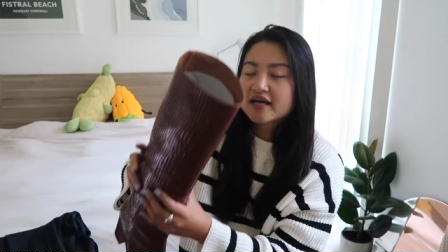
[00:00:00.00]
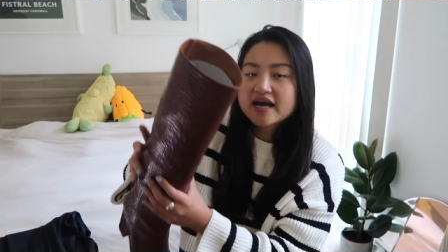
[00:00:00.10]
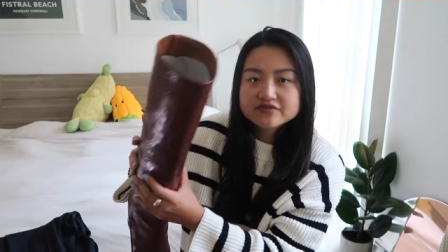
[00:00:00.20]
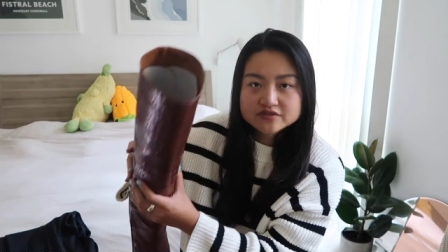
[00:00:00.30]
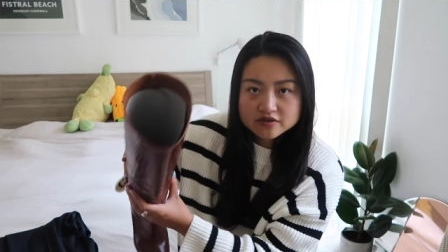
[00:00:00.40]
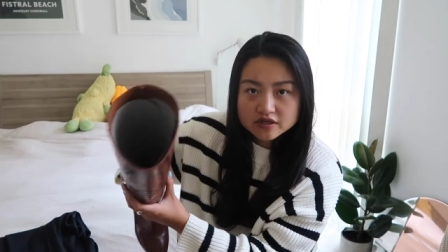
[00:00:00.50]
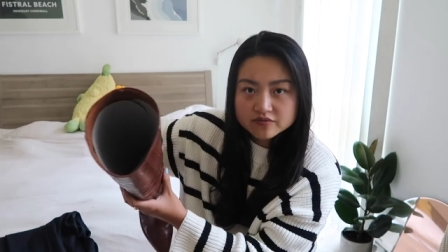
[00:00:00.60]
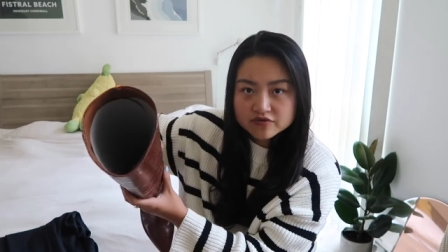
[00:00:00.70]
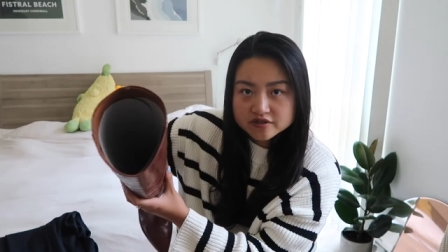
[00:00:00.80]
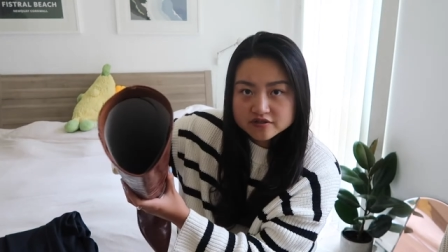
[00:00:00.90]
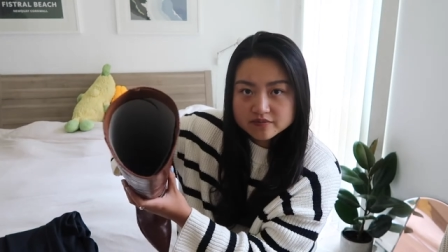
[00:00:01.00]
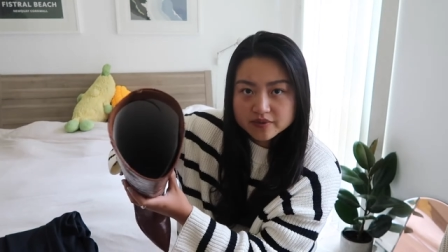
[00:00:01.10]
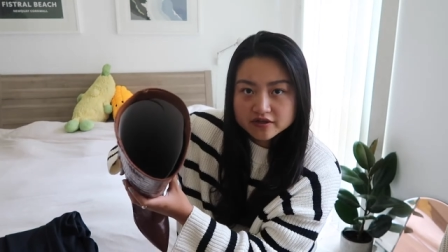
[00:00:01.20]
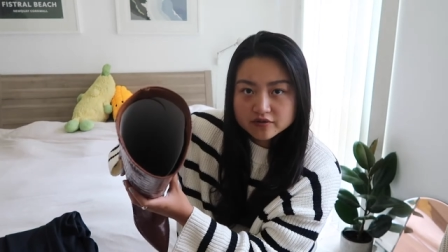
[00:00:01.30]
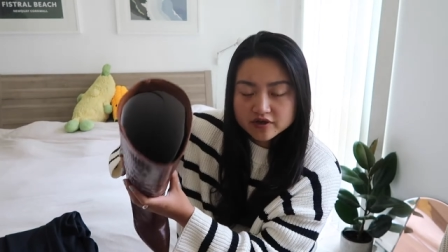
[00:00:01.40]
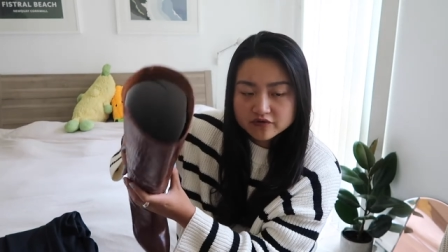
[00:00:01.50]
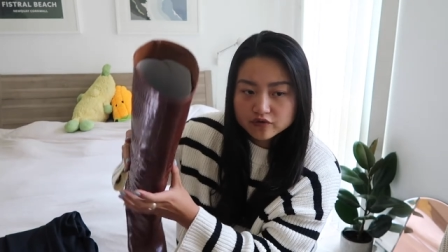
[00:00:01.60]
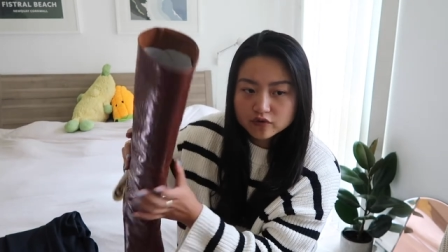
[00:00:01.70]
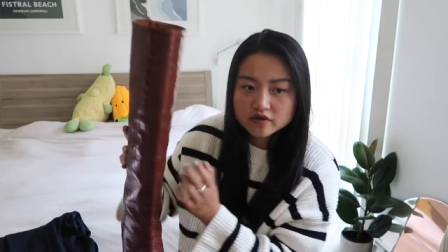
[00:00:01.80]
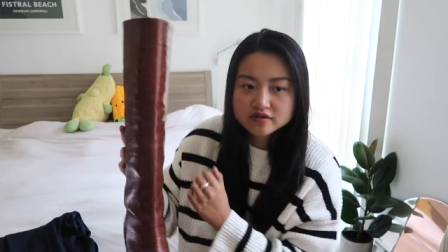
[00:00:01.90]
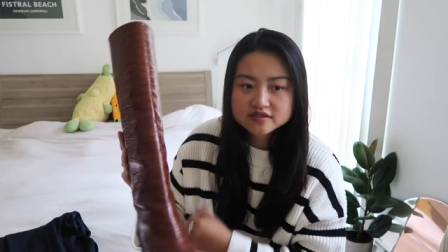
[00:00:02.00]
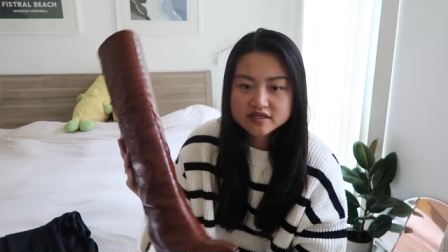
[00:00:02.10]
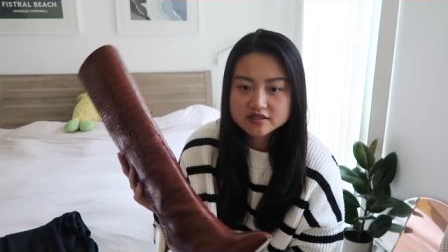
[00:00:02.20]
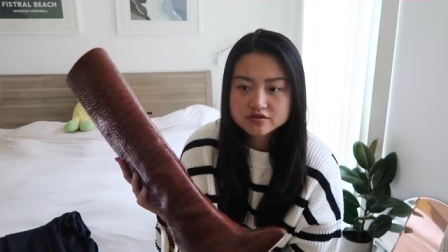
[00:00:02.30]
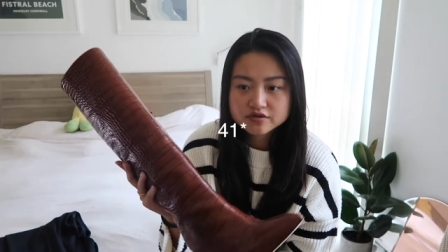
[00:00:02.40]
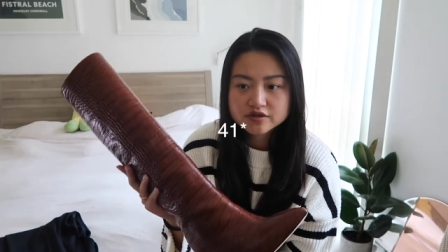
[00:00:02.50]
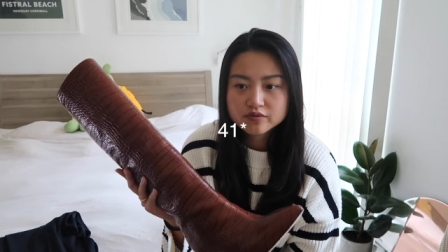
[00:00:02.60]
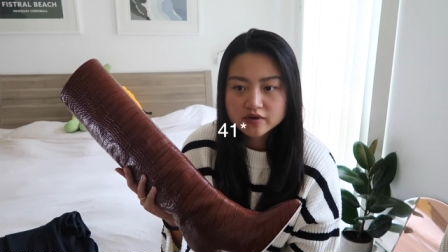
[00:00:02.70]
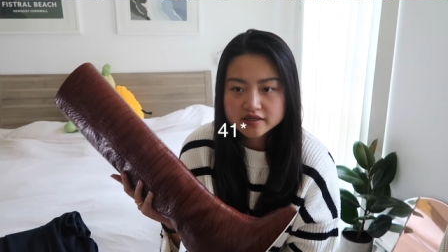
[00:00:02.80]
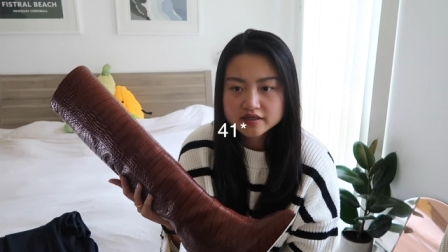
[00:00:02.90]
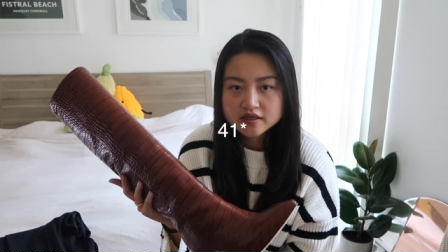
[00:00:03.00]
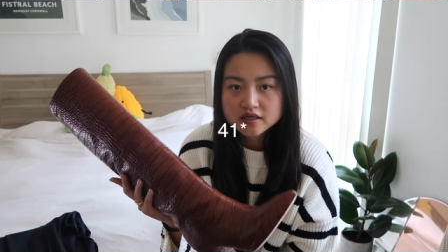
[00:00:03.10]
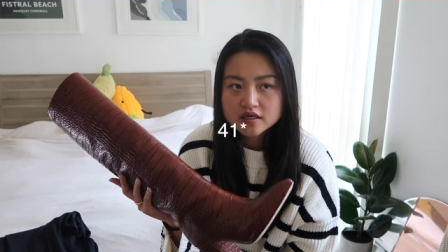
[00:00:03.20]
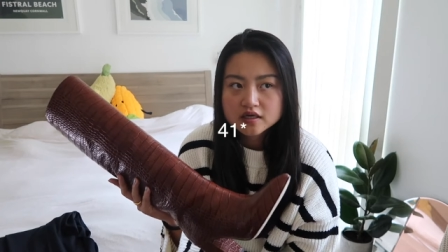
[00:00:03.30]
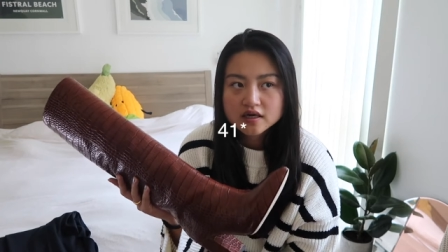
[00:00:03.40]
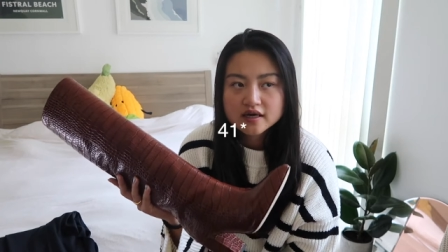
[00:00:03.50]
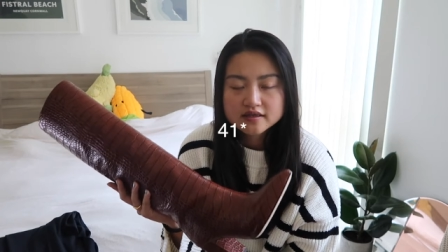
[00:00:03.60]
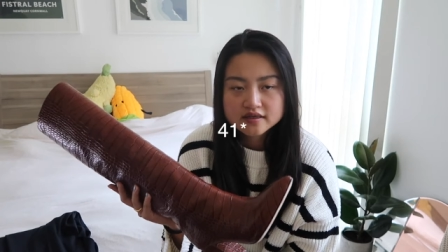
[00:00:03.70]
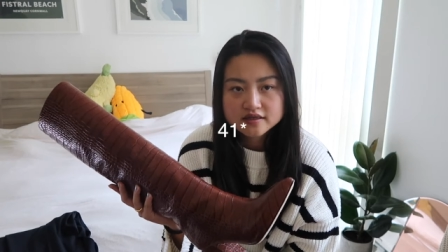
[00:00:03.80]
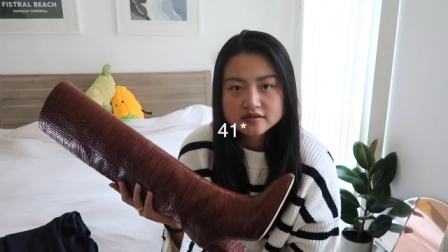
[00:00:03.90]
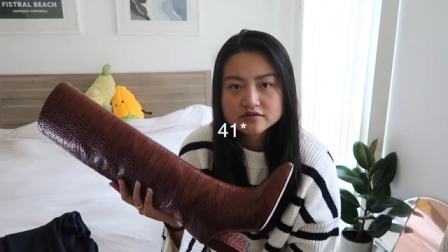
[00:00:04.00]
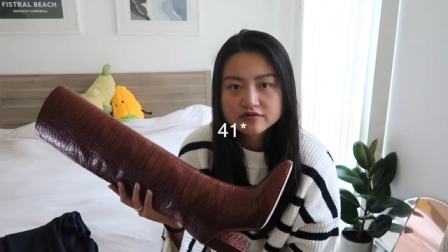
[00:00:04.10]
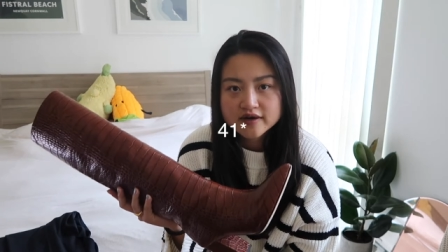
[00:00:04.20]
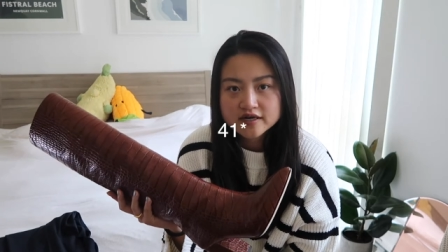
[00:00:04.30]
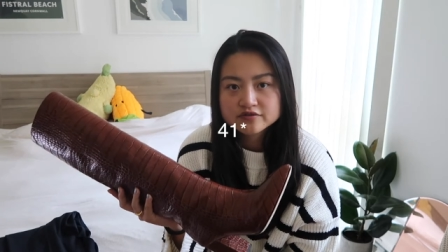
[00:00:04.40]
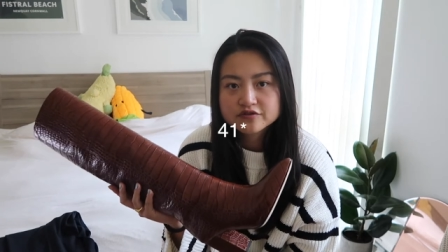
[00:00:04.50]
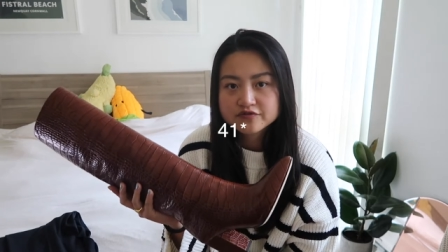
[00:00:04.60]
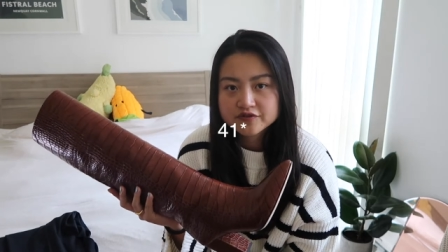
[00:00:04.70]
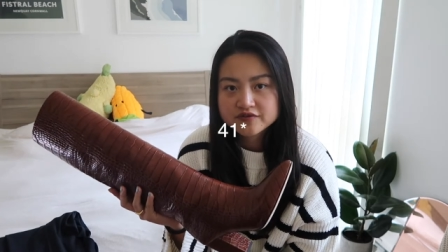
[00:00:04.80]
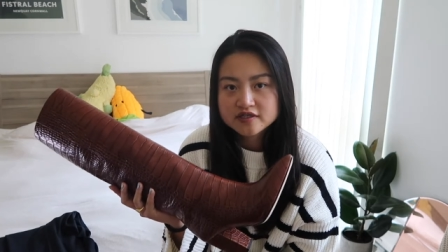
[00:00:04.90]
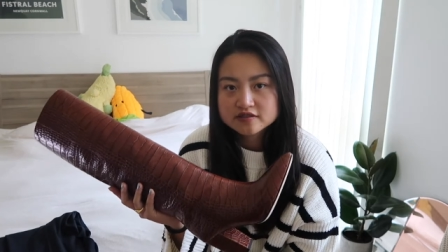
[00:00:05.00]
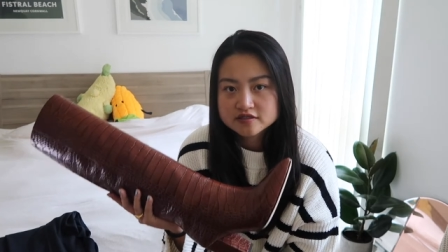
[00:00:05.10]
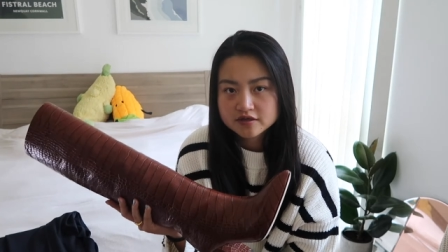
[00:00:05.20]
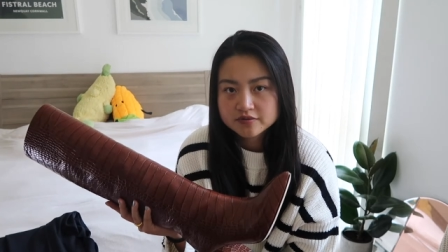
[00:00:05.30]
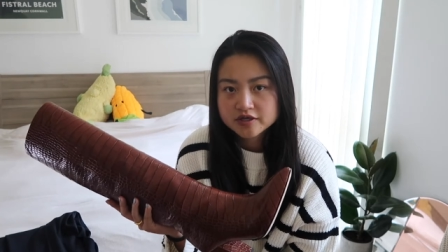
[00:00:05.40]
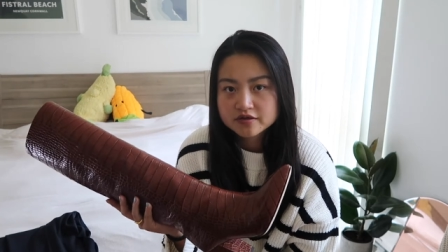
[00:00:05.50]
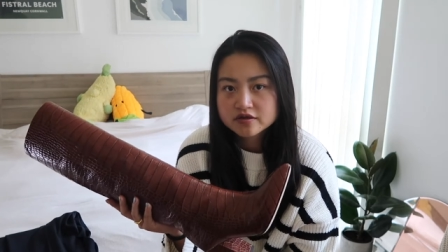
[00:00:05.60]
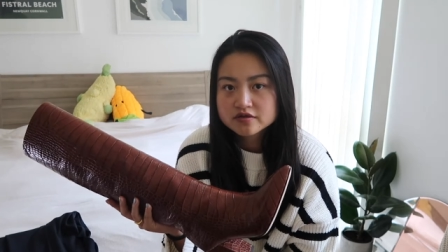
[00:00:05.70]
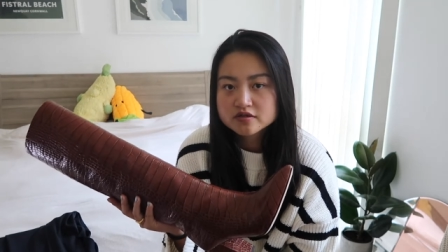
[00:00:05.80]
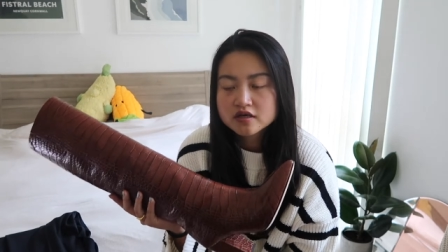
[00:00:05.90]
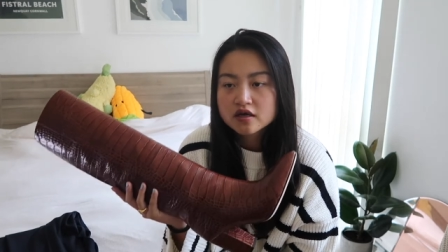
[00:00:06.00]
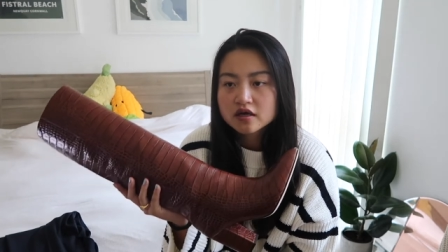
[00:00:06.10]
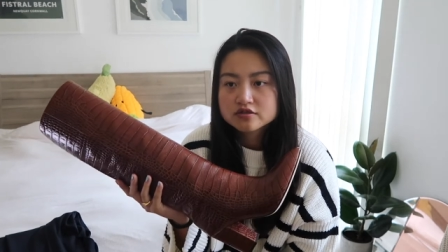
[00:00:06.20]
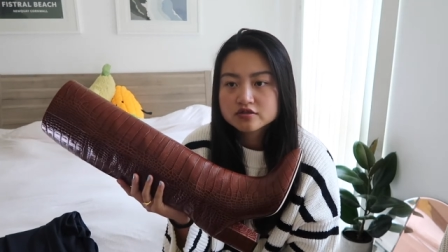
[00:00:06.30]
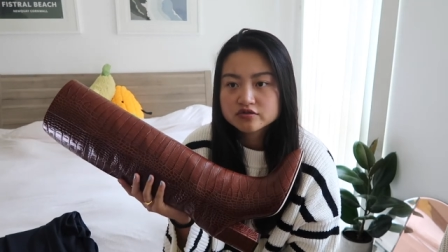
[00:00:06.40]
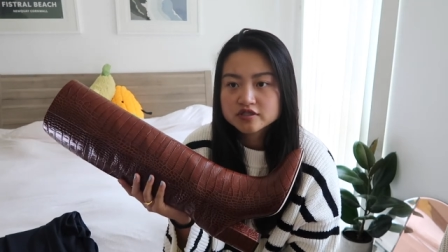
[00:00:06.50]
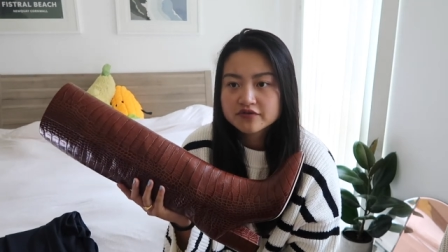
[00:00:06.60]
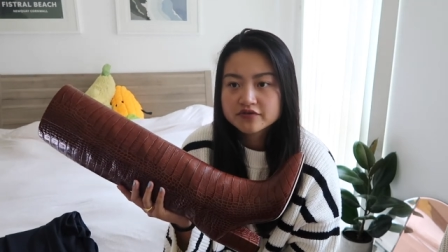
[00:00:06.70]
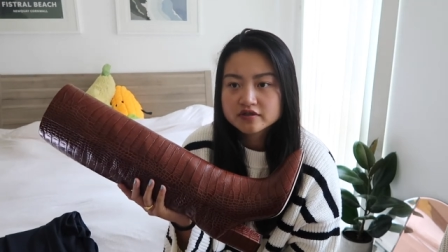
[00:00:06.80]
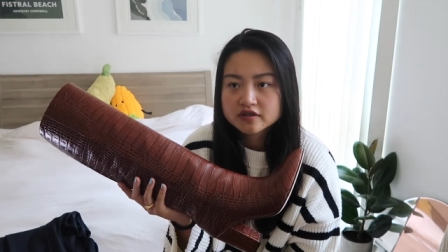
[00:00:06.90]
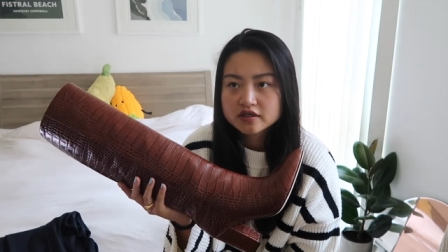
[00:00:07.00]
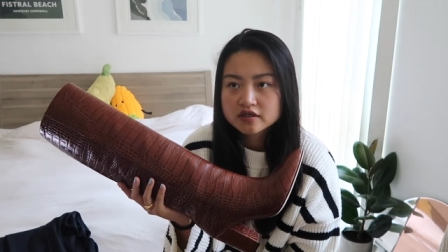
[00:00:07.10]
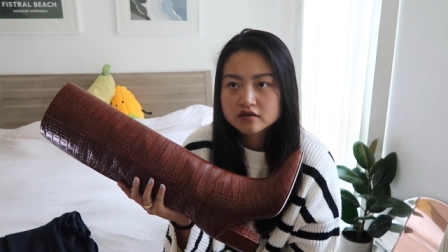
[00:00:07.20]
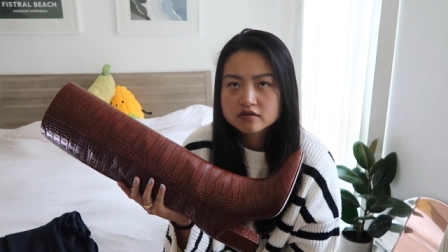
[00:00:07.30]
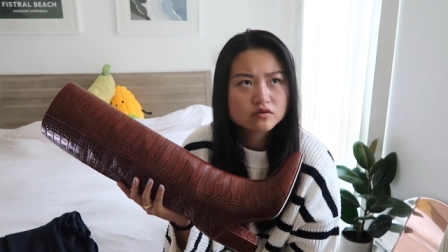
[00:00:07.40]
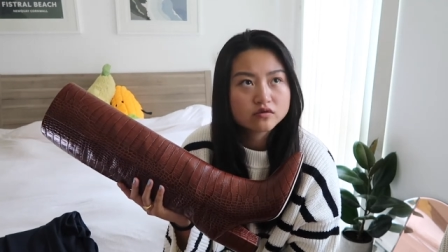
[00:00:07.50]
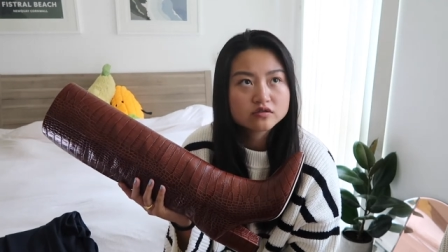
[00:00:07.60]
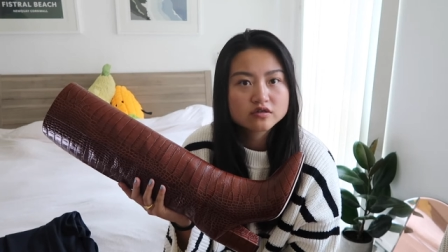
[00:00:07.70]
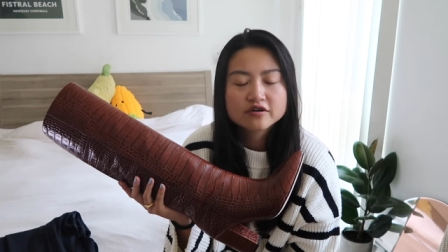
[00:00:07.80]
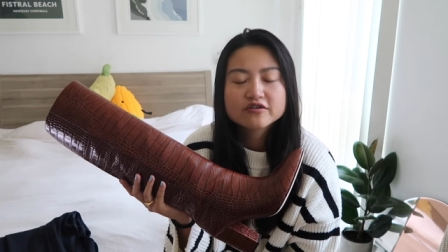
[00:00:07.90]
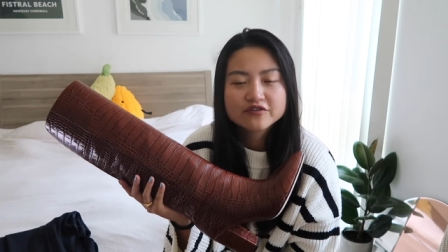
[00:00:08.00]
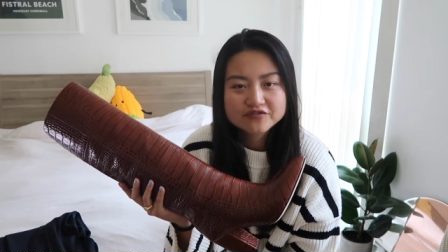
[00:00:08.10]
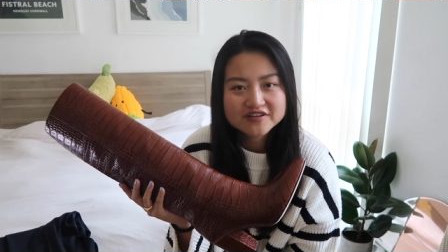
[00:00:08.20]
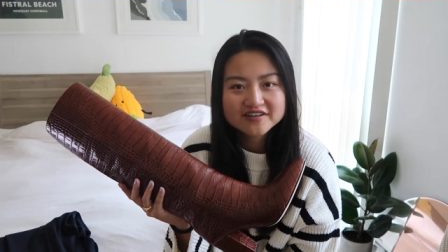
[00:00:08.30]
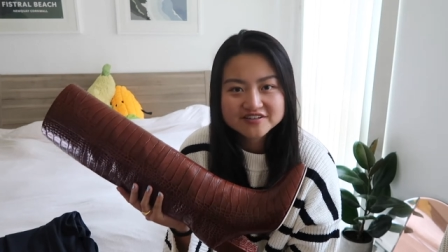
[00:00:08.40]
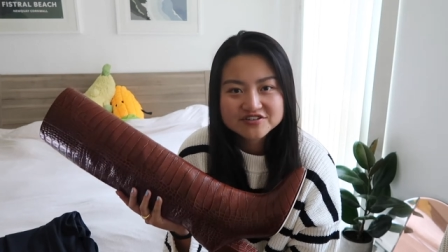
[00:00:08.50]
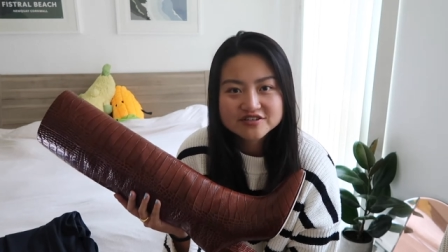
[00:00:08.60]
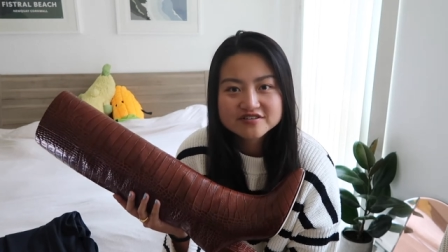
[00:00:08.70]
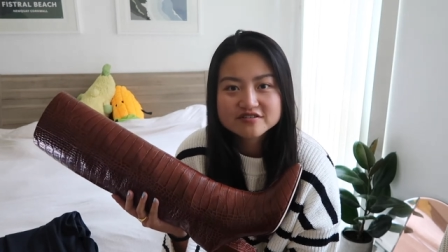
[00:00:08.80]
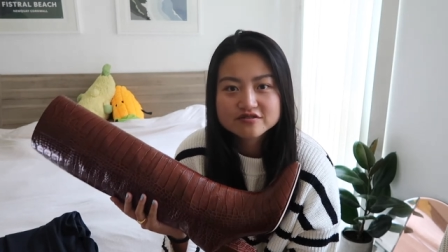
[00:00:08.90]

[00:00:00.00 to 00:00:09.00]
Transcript: the calf circumference by the way for the size 31 I think is around 15 centimeters so definitely, no, no, sorry, 15 inches.